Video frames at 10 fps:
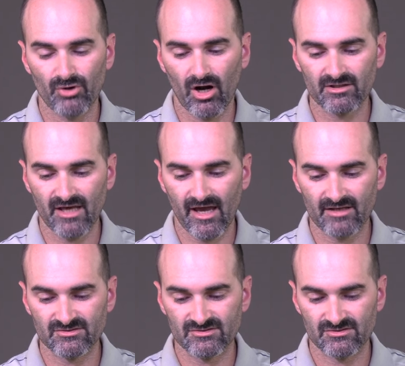
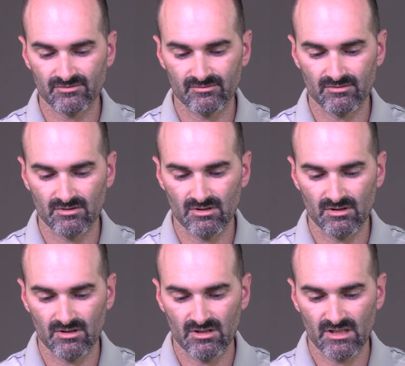broadcasts,
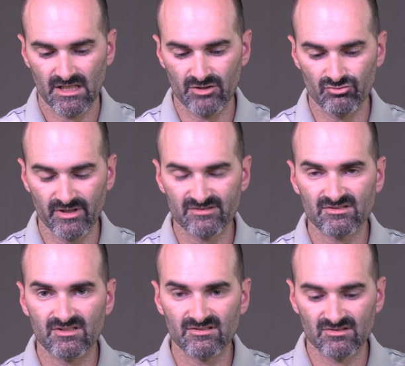he
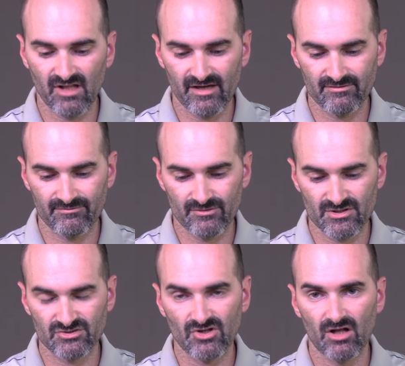risked his life for
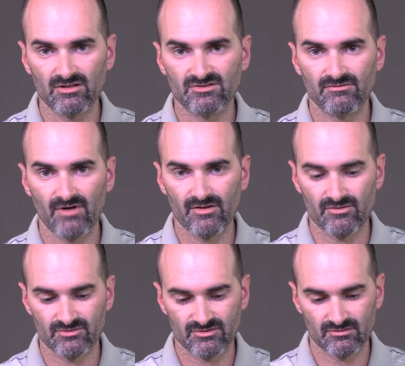the solace of
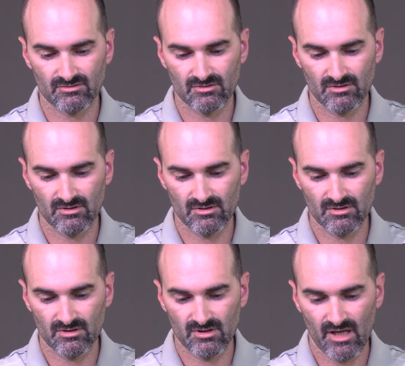others.
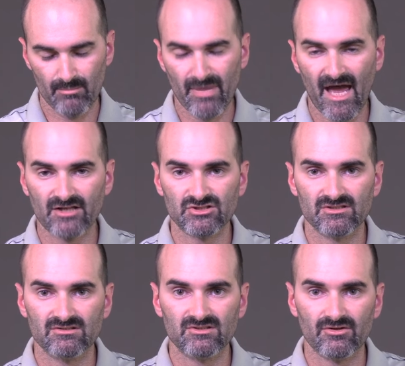
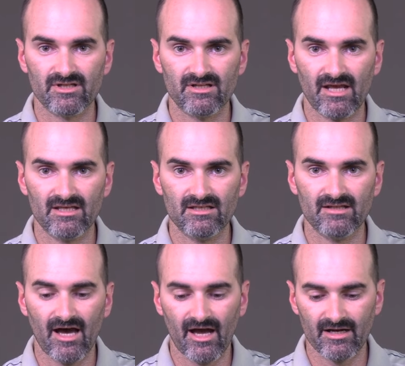Impassioned until the day he
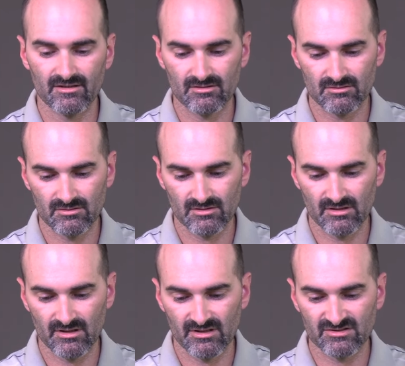died,
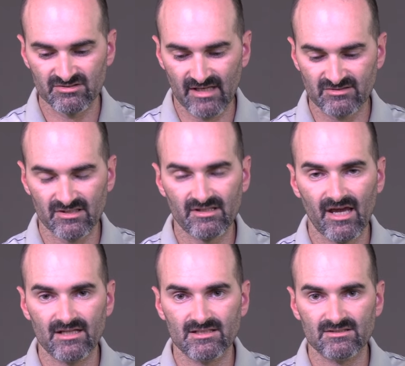Stetson
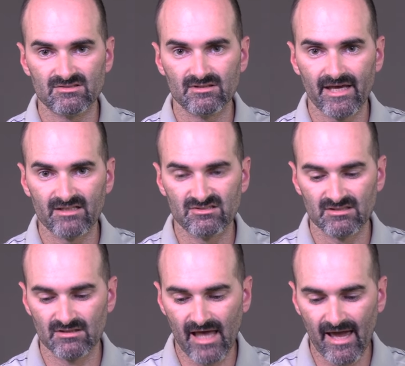Kennedy's
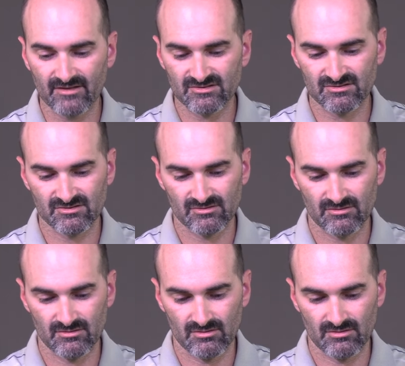legacy lasts.